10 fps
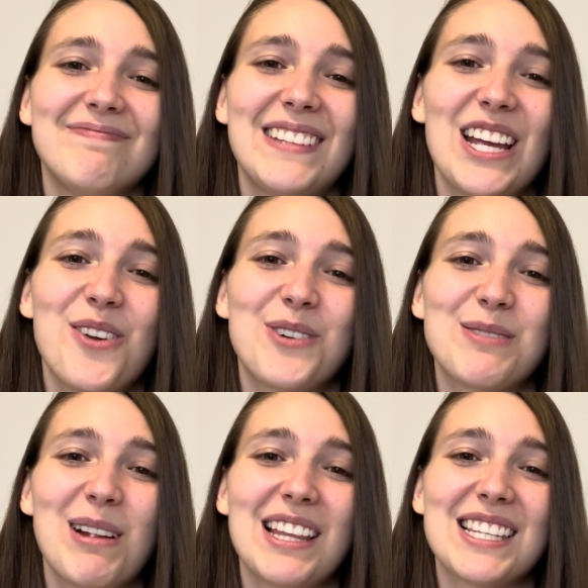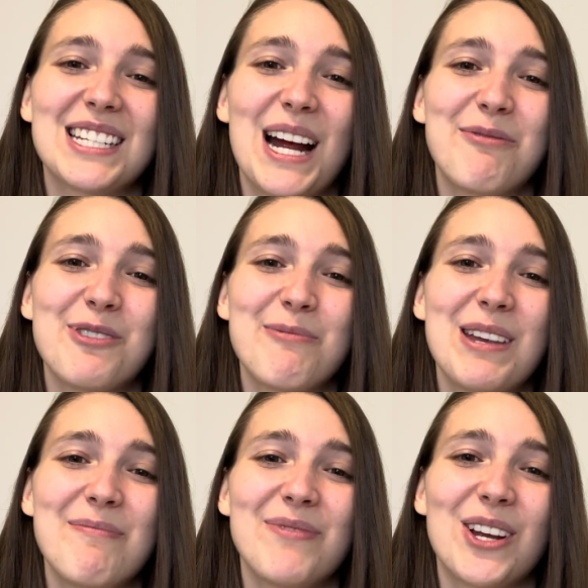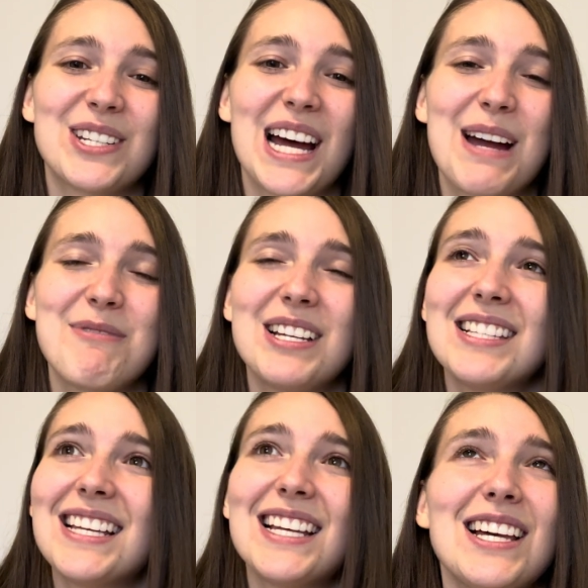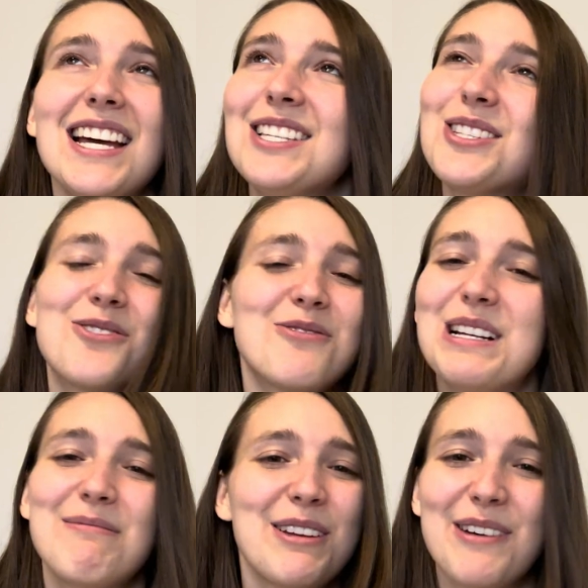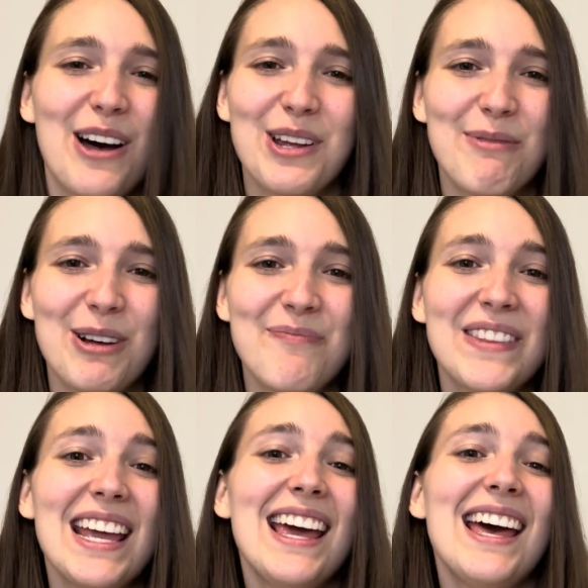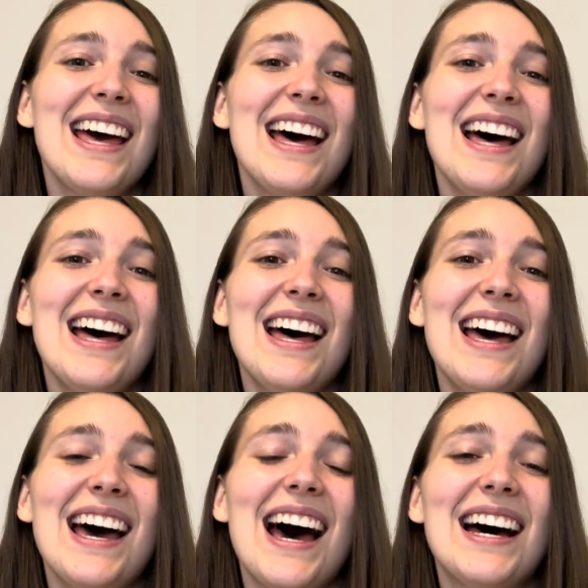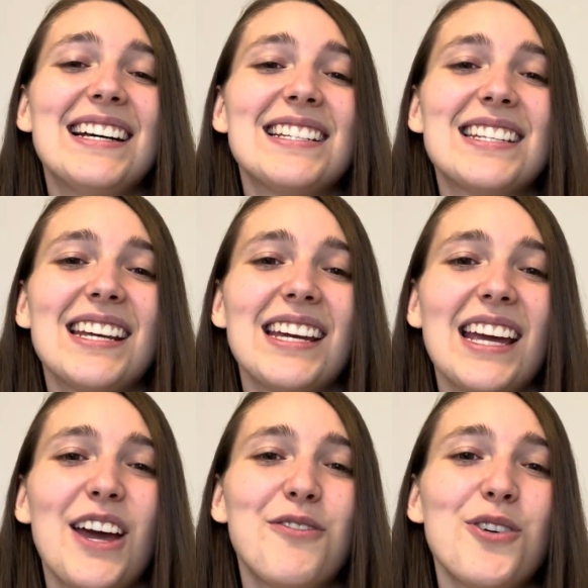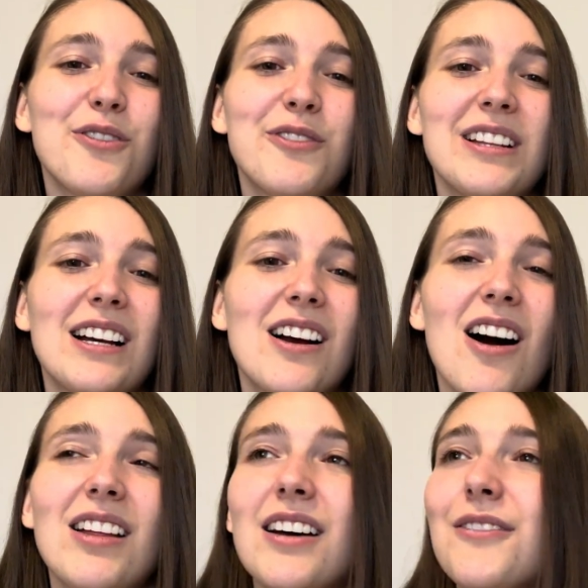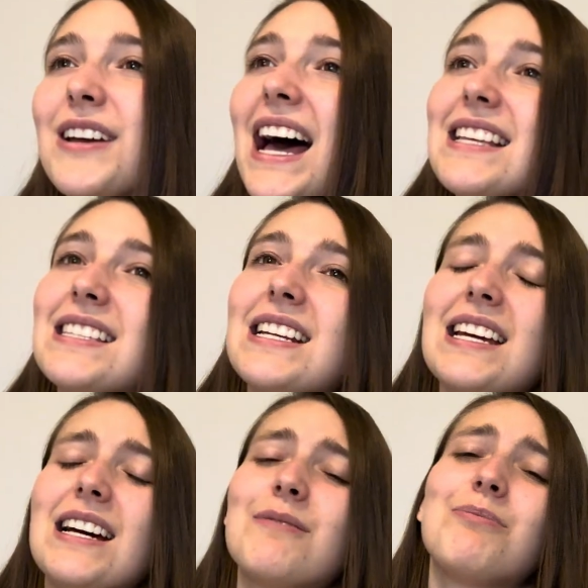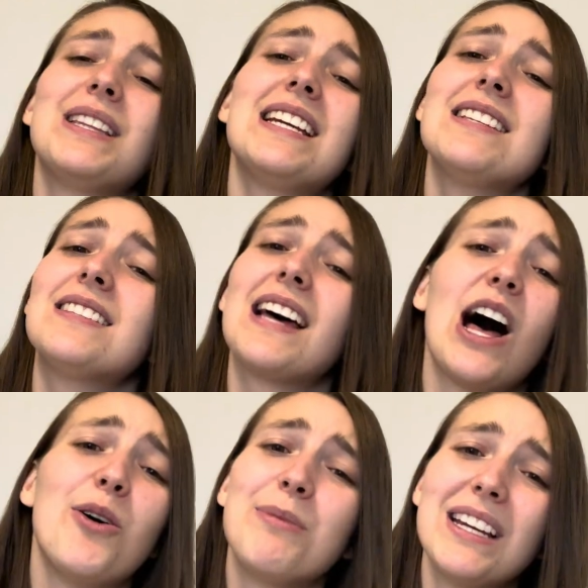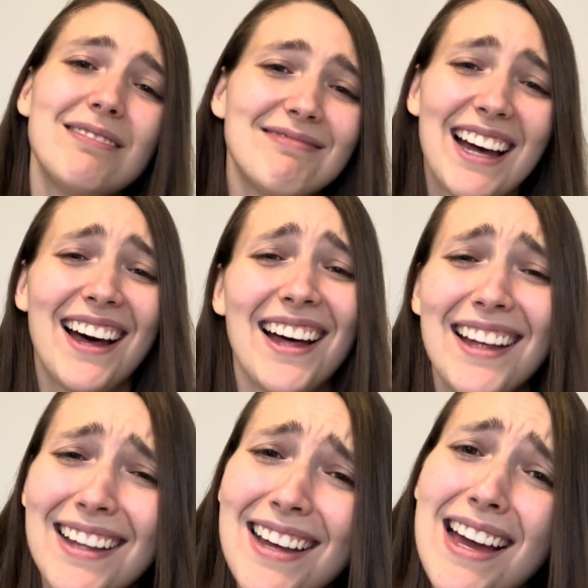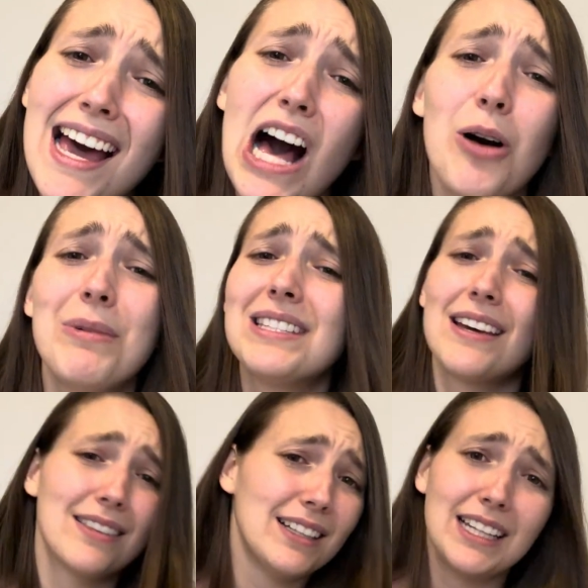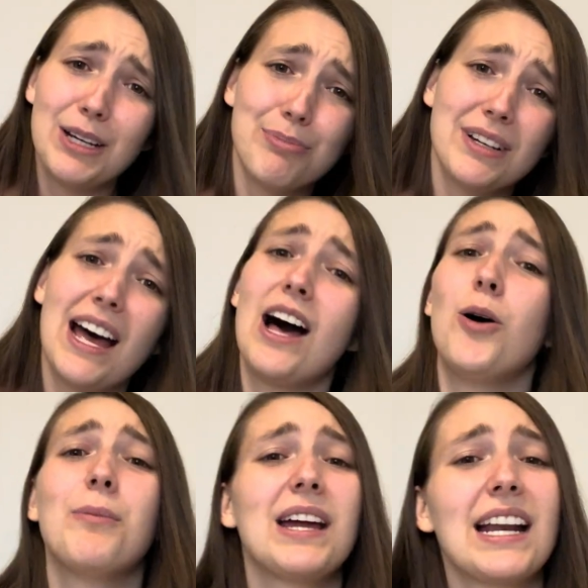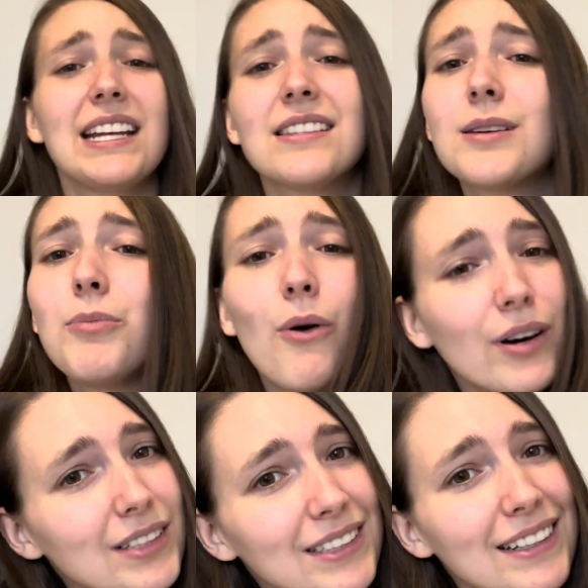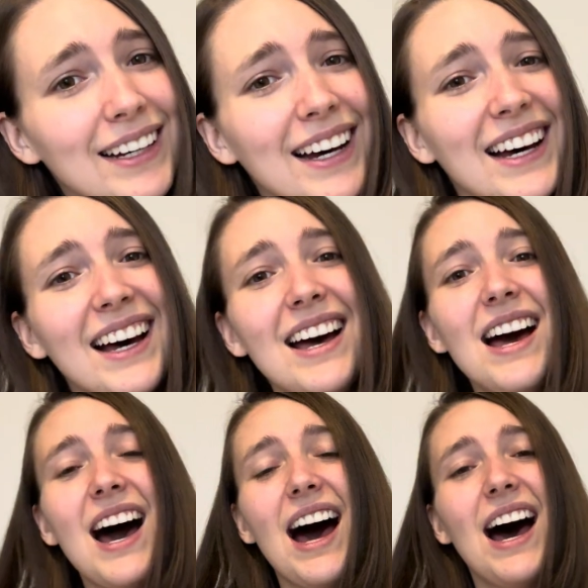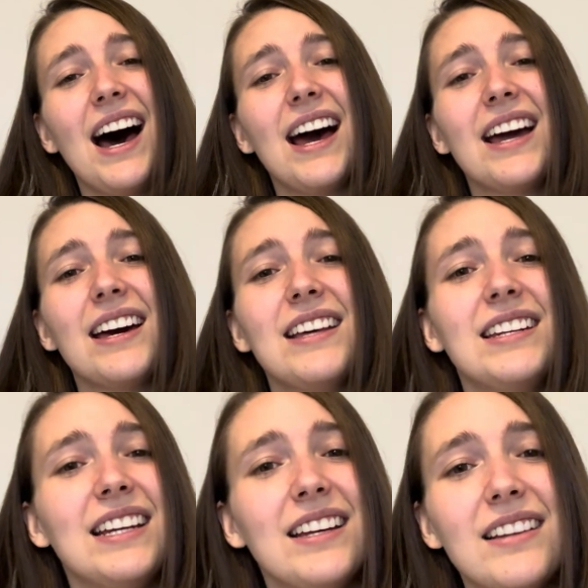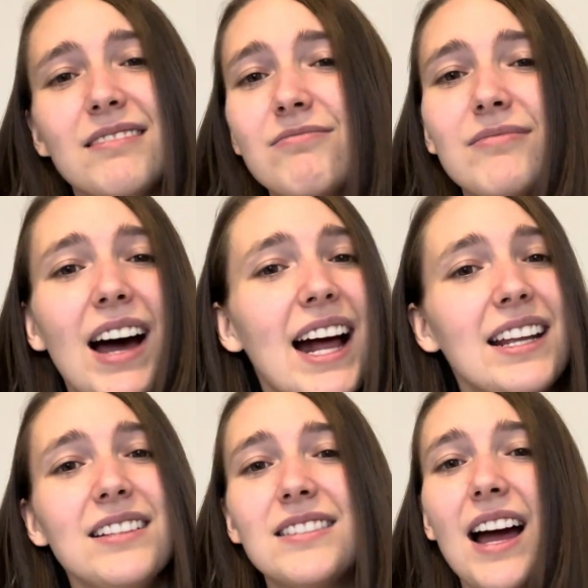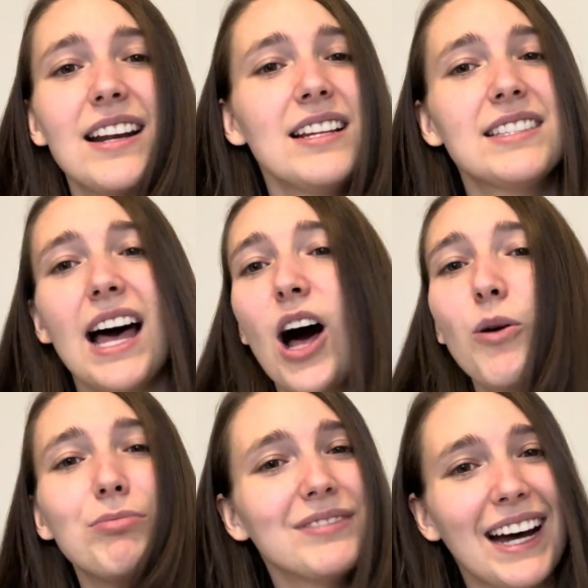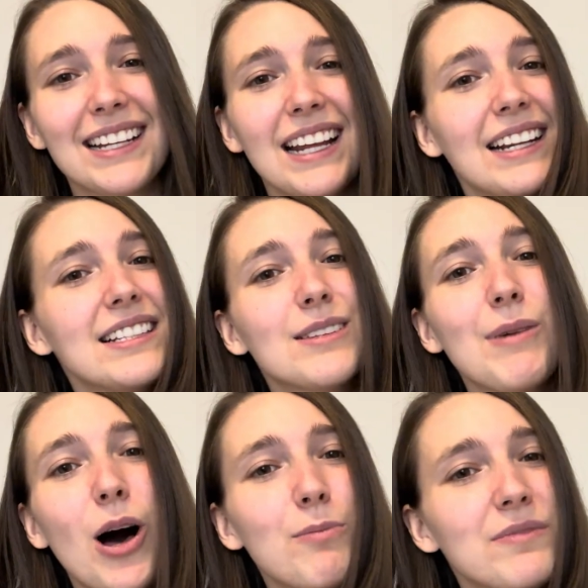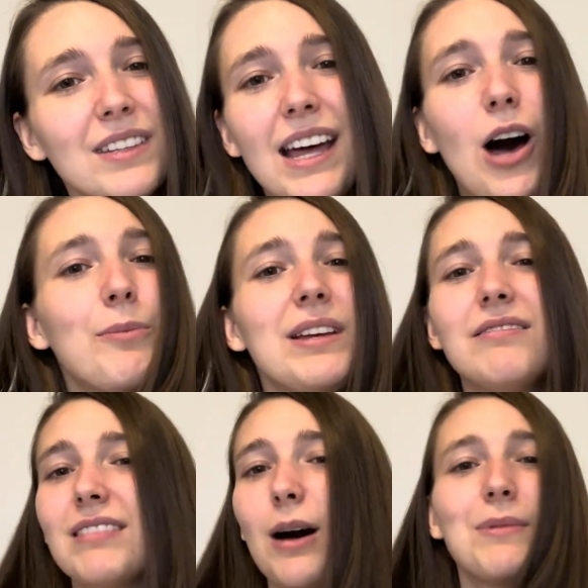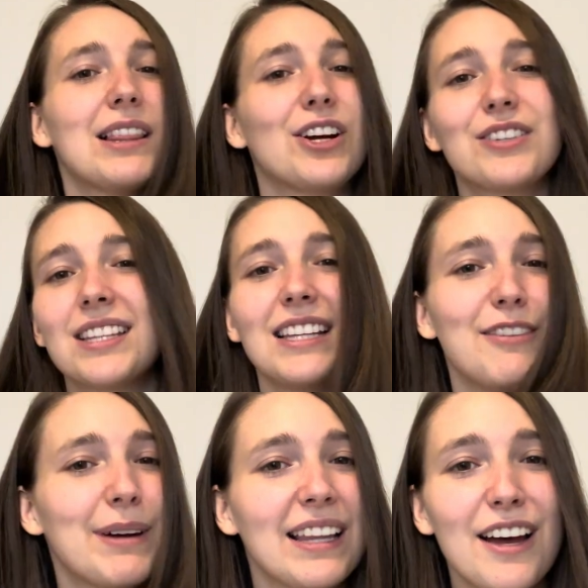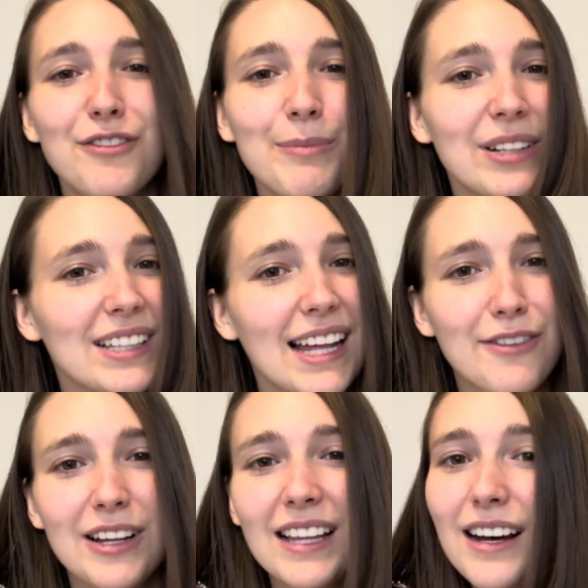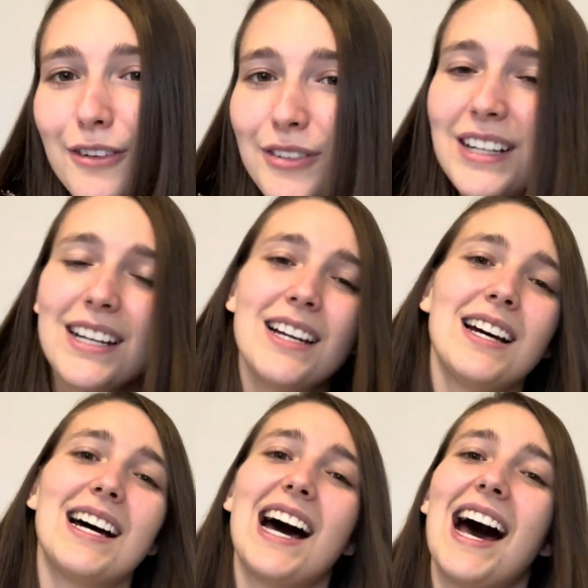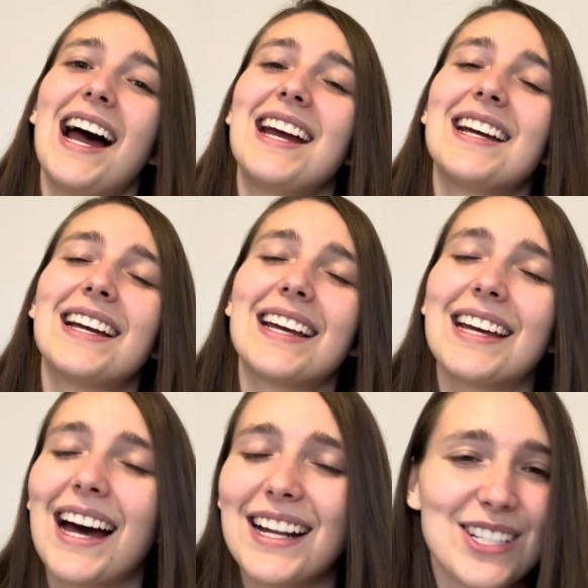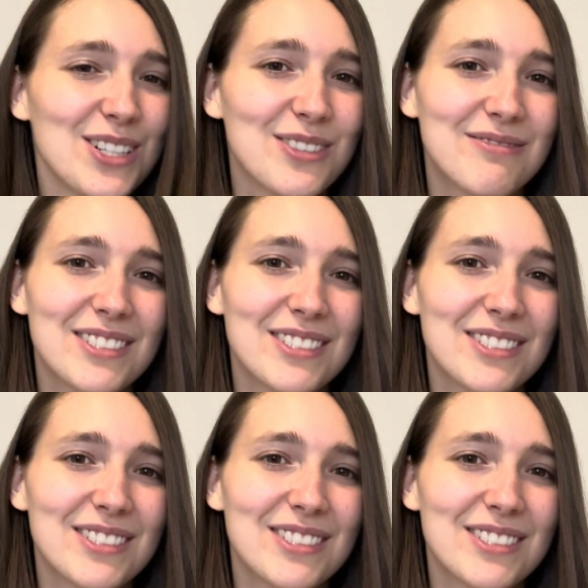thank you for spending this time with me. Your time is extremely valuable. And if you're feeling a calling of Cassidy, please help me. Help me take the leap. Help me. I need support. I need to help. I need some help. Help me learn to love my life and build the life I love. I got you.